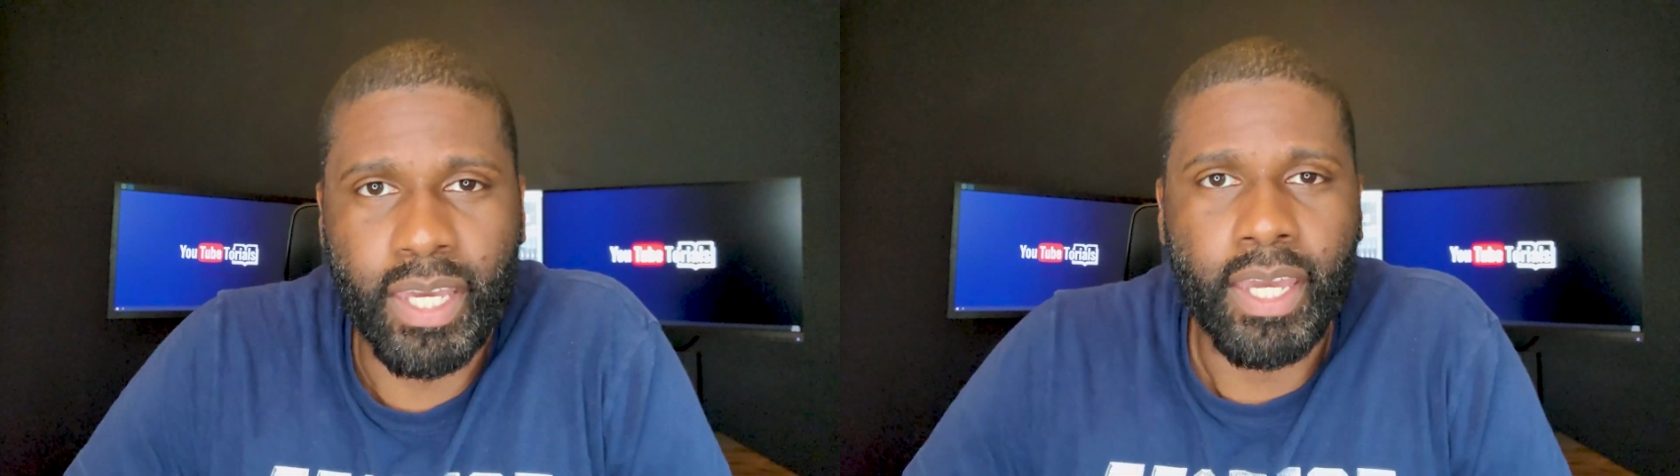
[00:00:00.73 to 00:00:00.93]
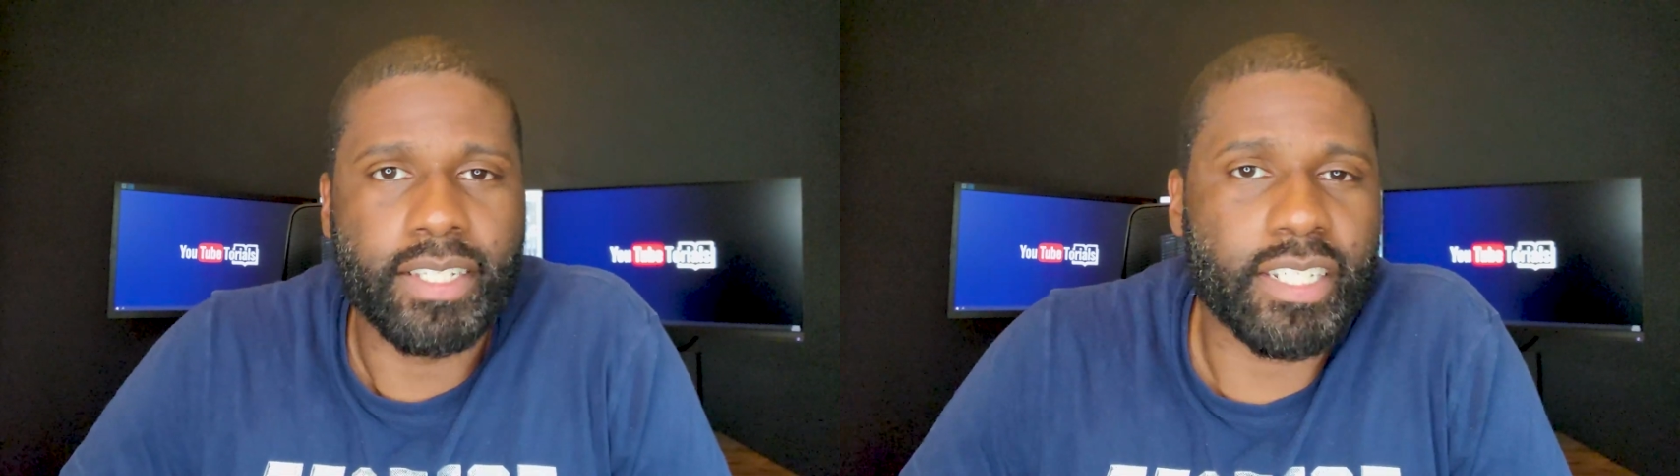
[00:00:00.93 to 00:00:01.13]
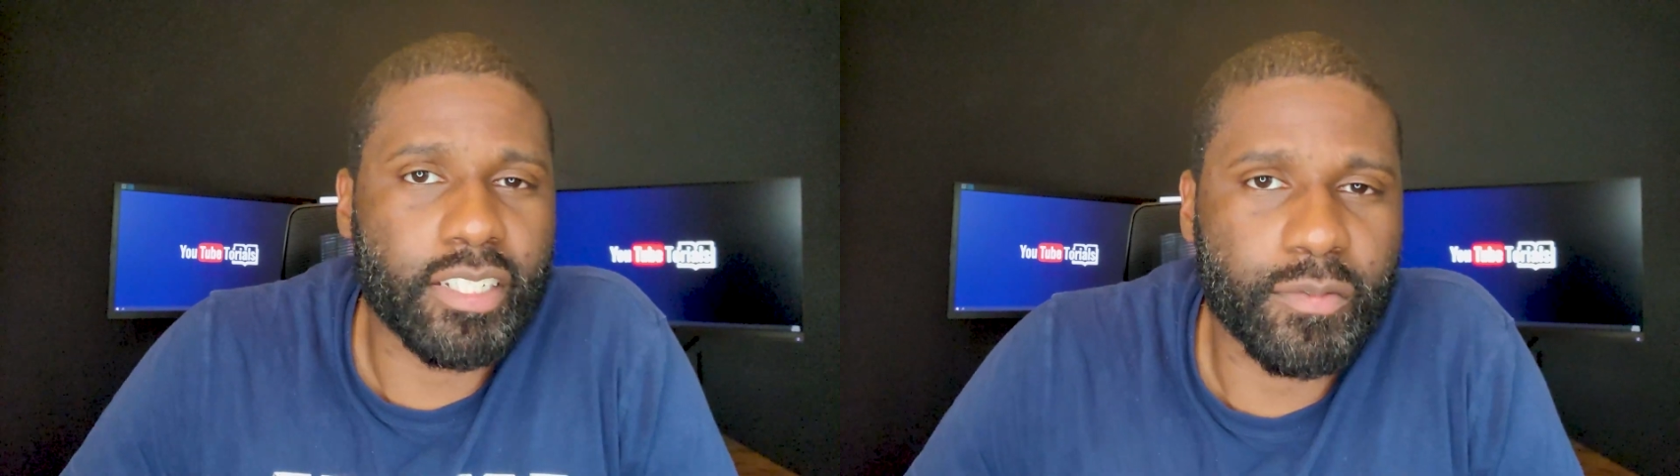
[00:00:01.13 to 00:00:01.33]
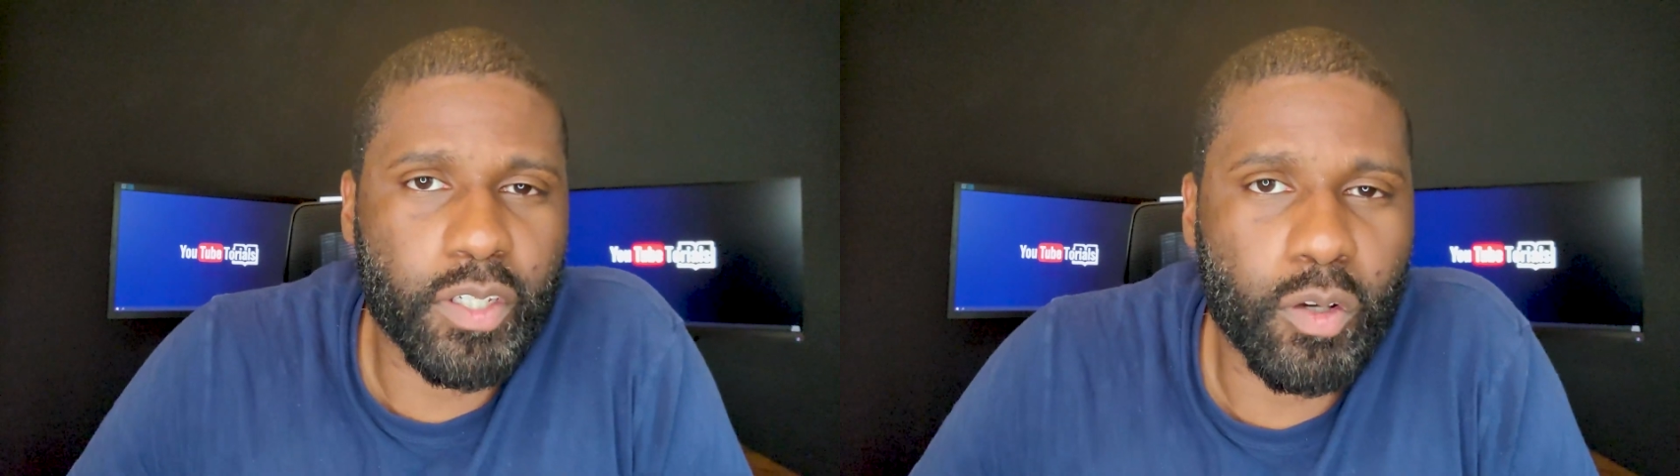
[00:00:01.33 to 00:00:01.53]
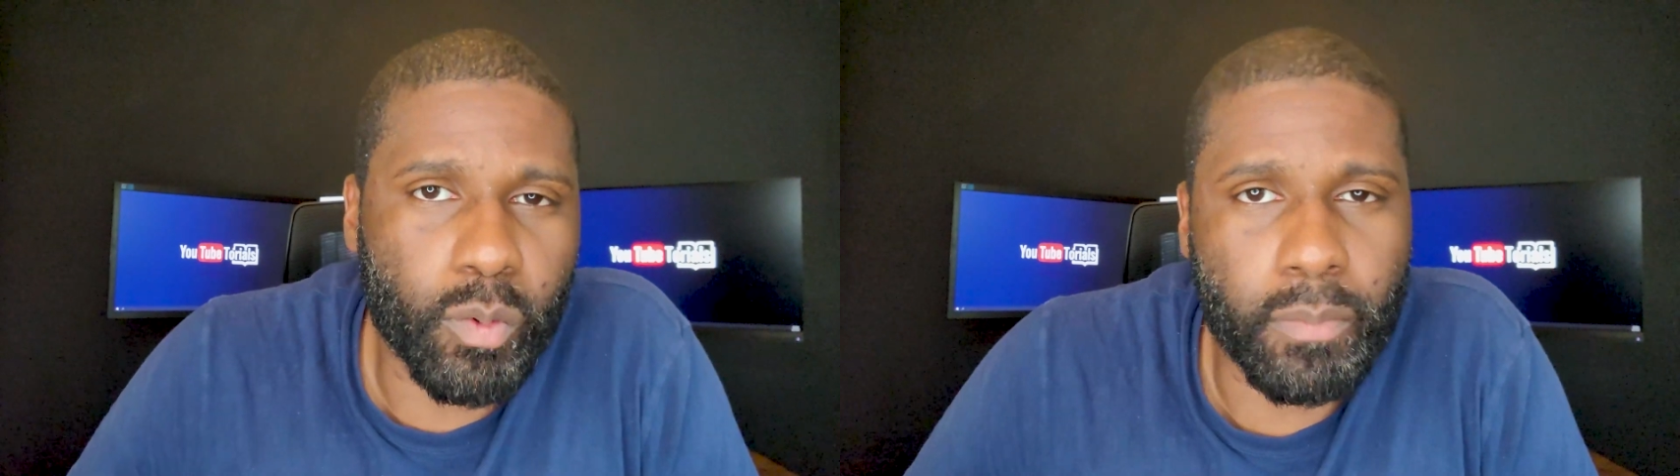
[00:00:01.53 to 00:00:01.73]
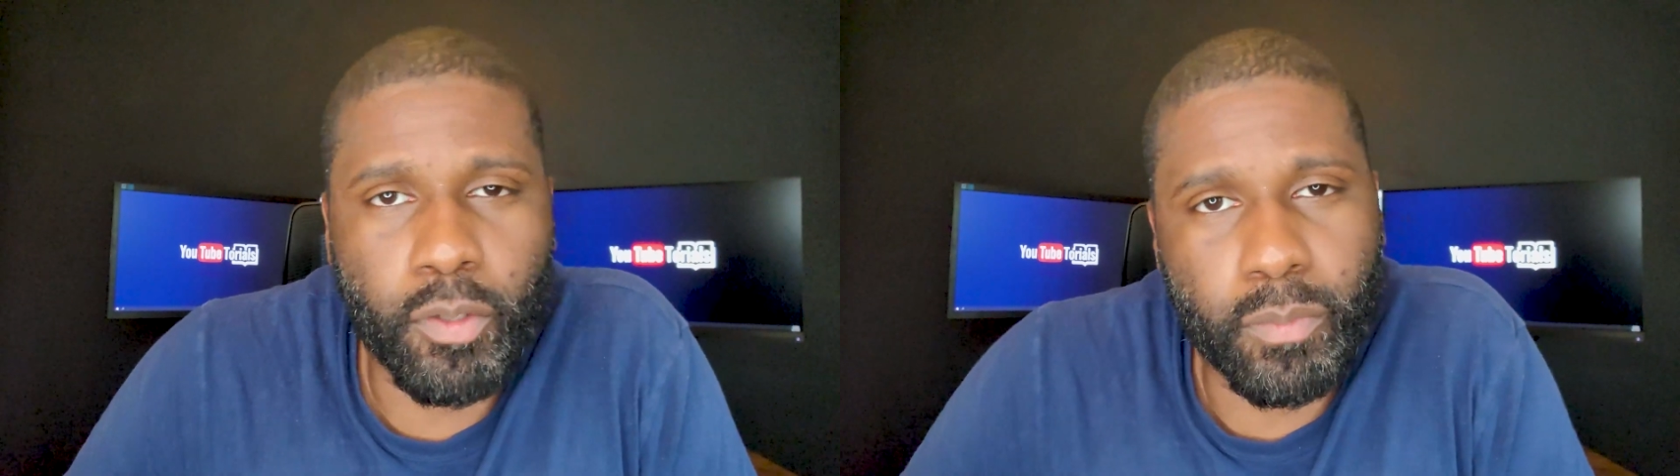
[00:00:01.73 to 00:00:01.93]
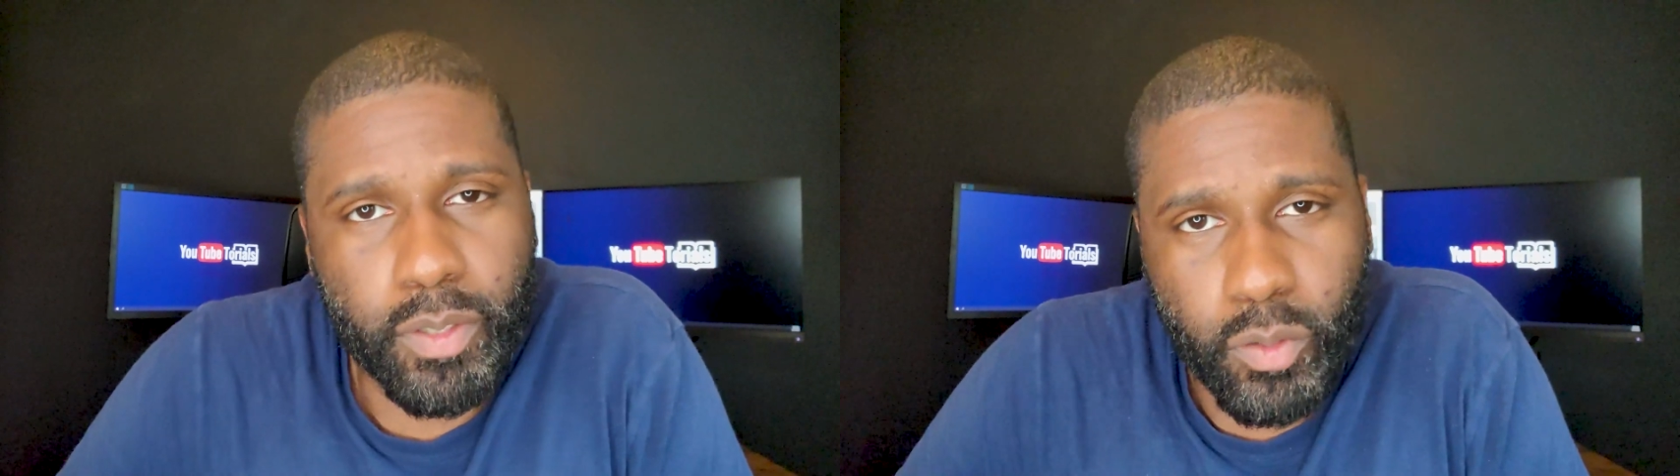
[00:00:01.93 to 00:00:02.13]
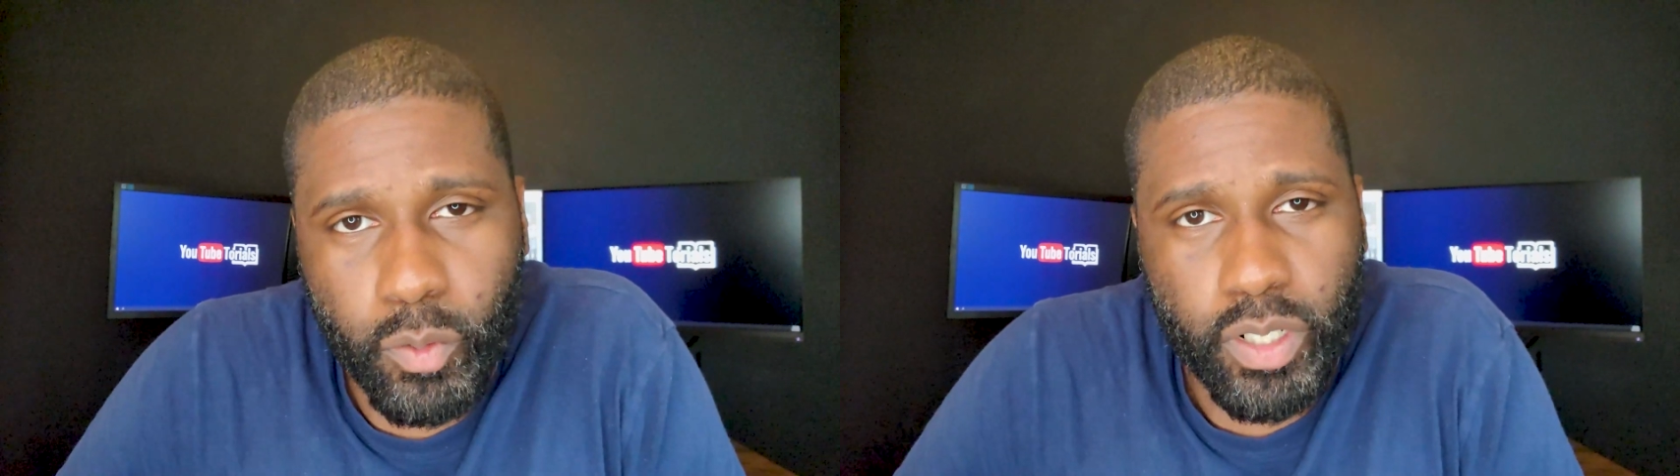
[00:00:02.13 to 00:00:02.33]
In today's video, what I'm going to be
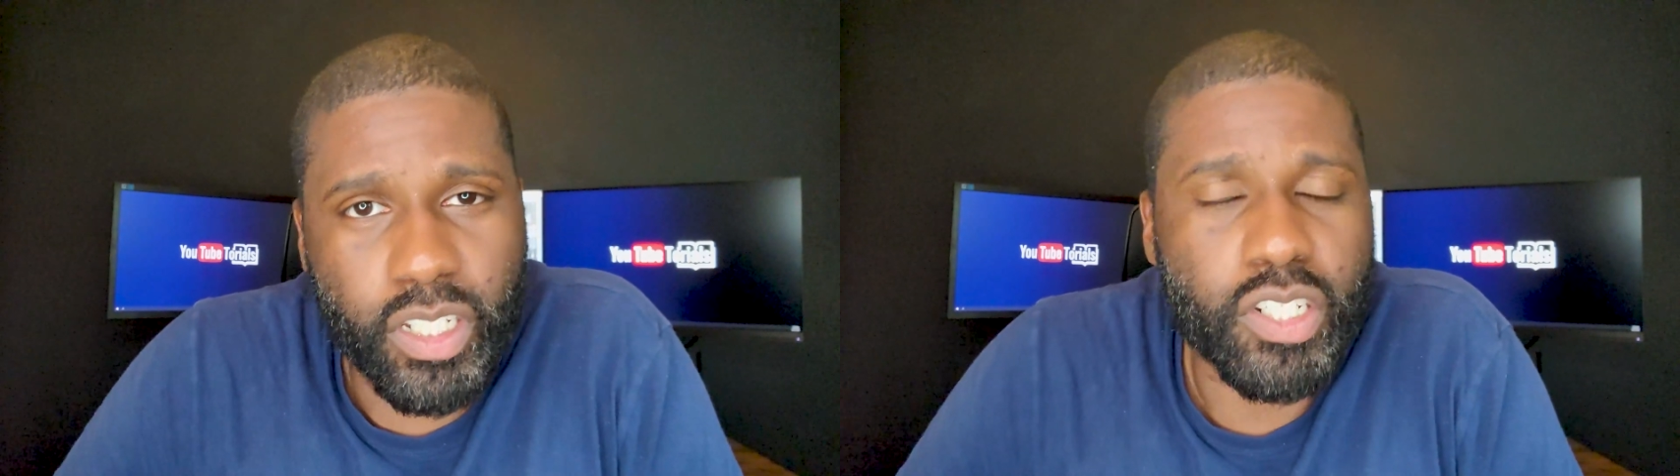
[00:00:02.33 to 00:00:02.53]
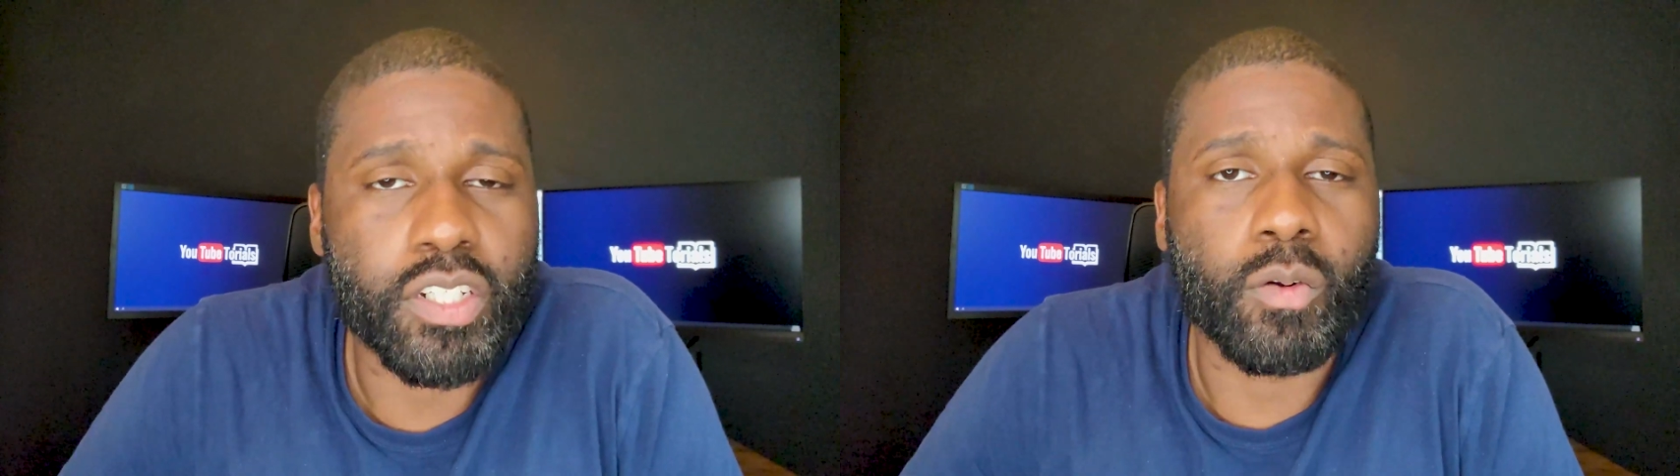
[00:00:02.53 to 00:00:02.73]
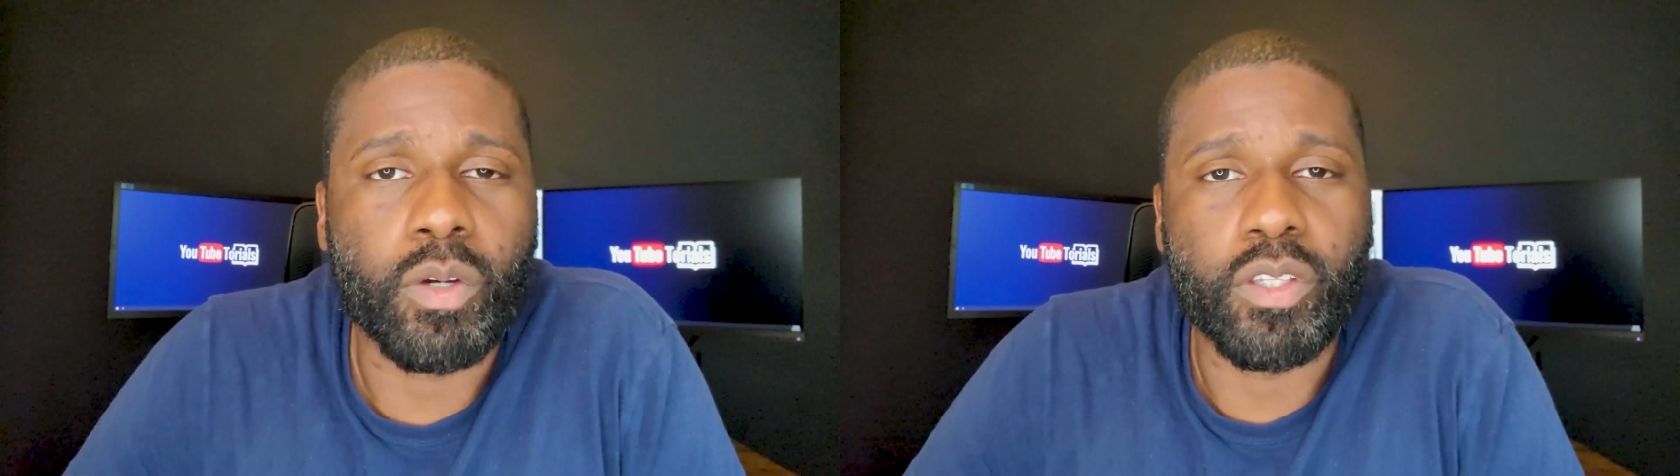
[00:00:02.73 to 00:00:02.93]
doing is showing